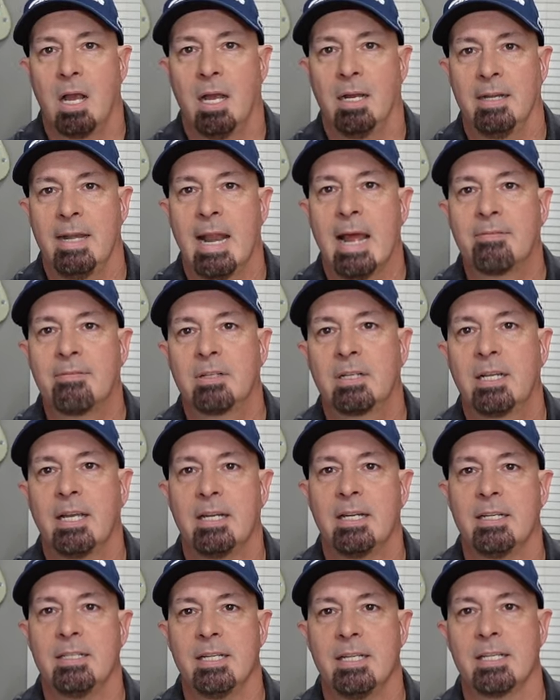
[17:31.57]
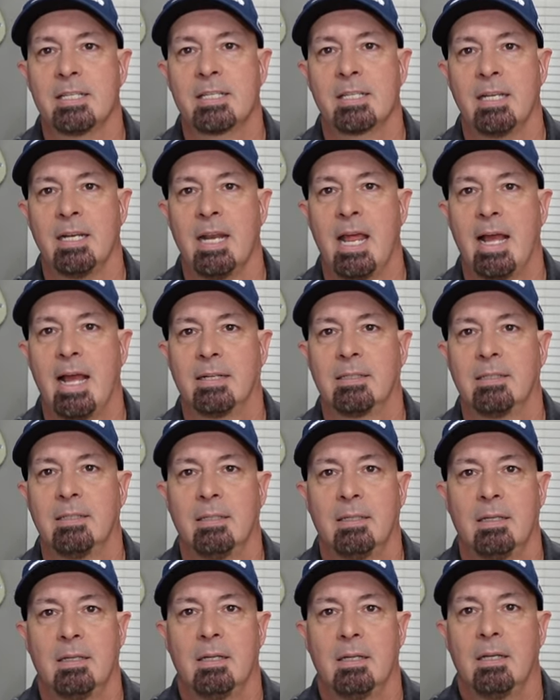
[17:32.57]
I never get a
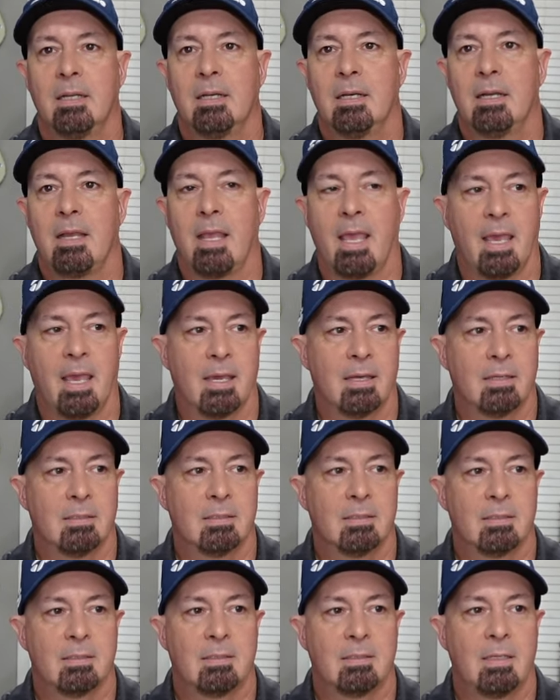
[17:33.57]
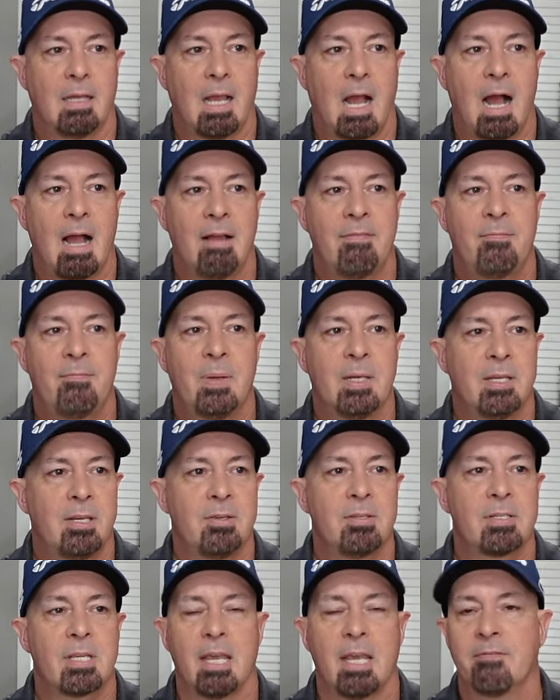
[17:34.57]
disconnect and I've been
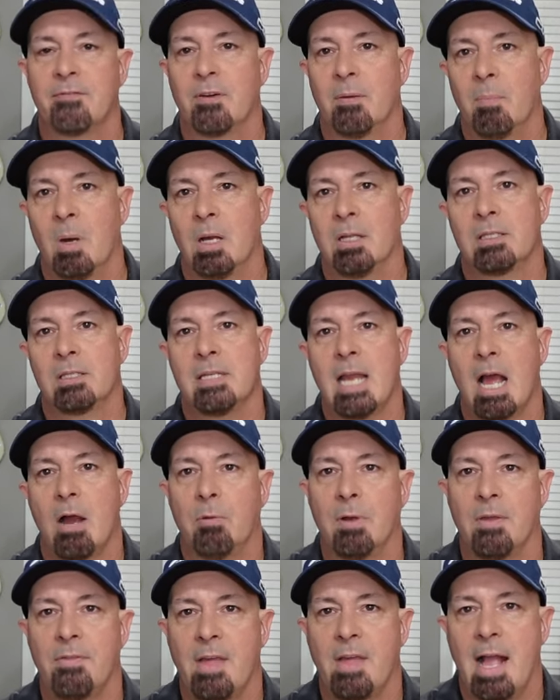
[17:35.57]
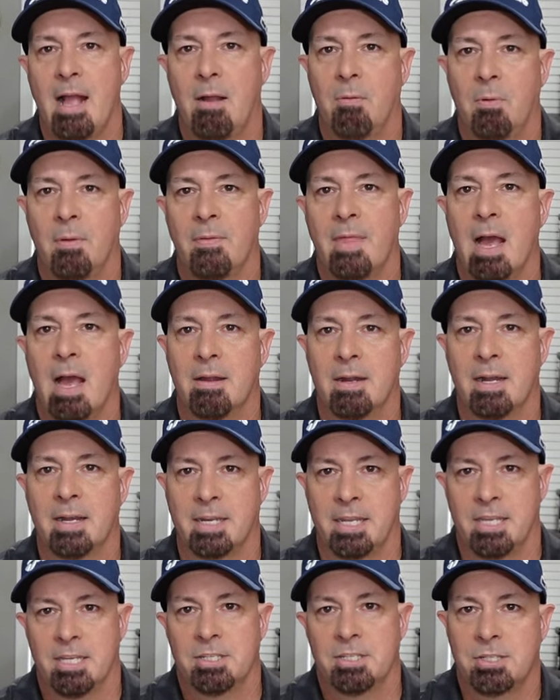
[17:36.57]
using it for months now with that without
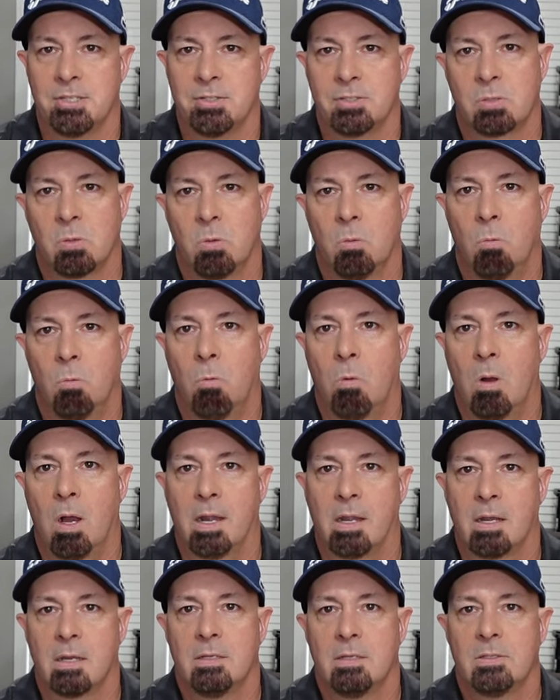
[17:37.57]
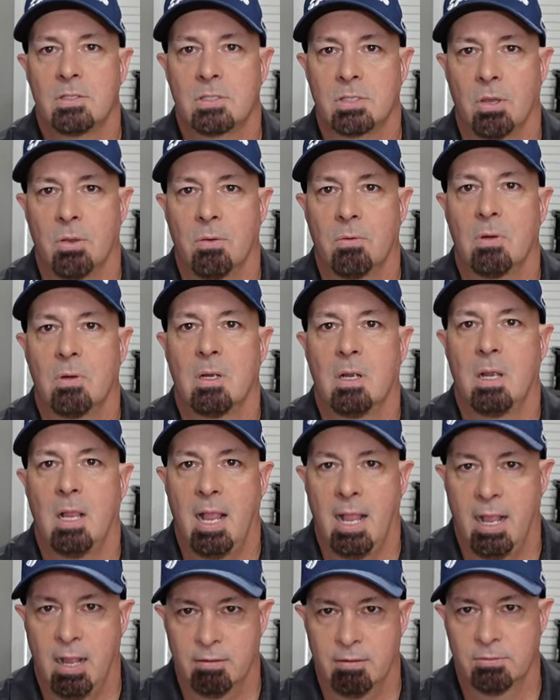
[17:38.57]
any issues
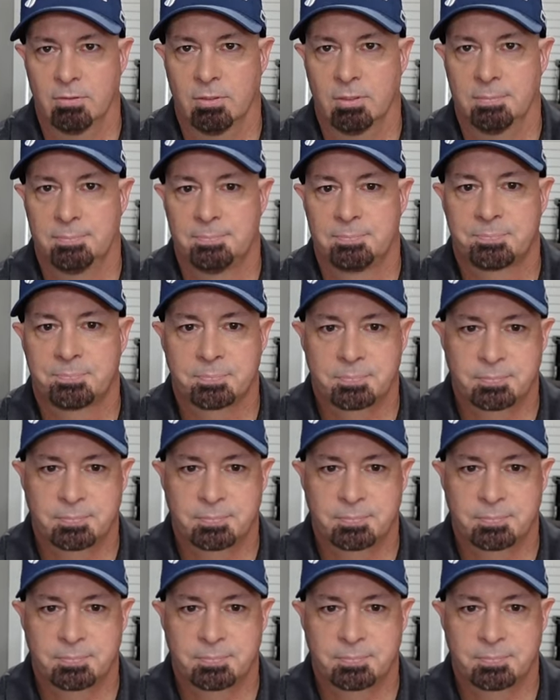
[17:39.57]
whatsoever.